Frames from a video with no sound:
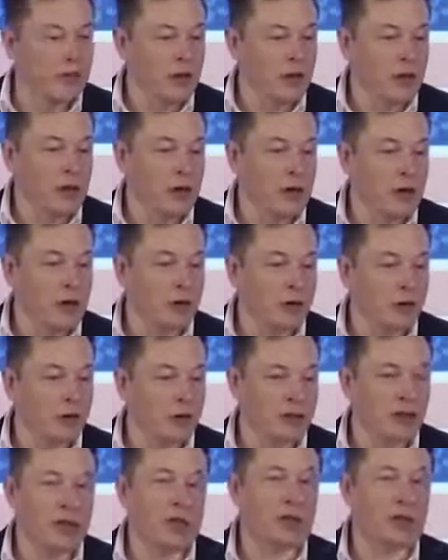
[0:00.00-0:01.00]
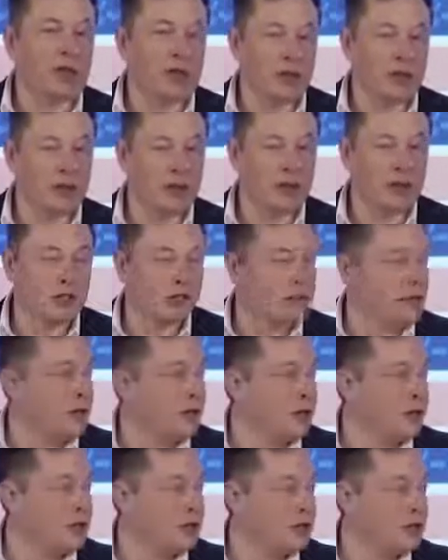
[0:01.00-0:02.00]
you've got to go through several technology
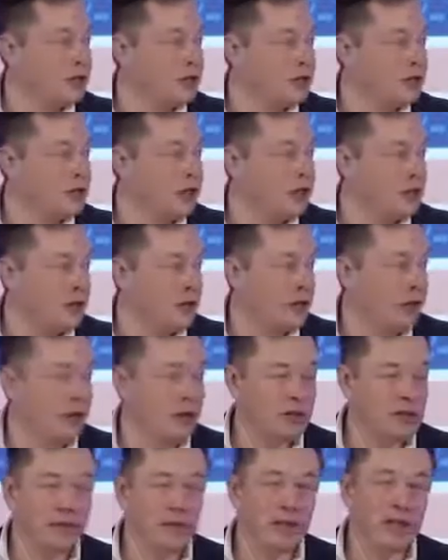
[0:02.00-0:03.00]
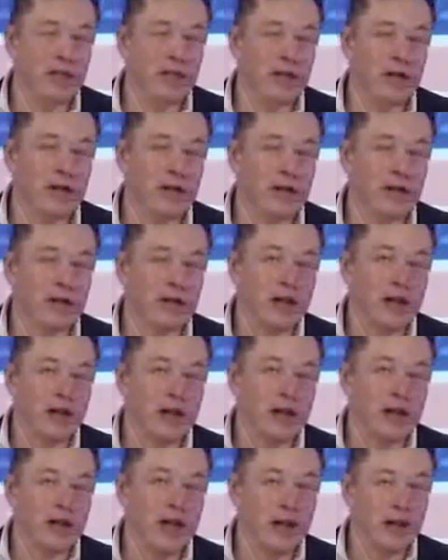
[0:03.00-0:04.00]
iterations, and you've got to scale up
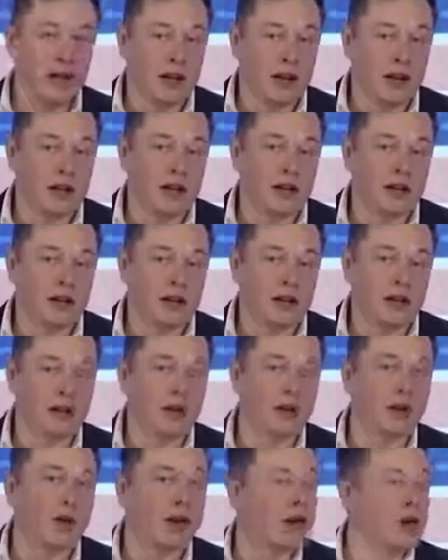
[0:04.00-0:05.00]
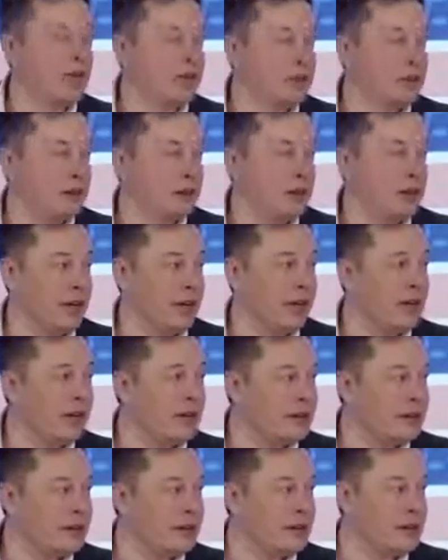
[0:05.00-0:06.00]
and achieve economies of scale.
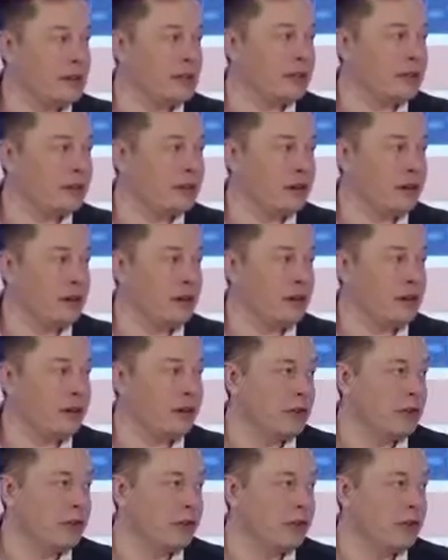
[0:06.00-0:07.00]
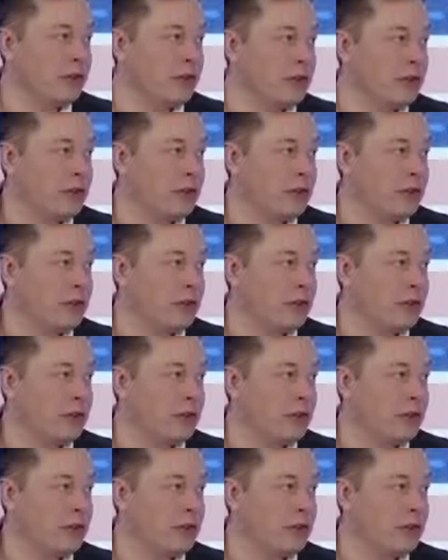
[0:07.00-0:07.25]
And that's true for everything.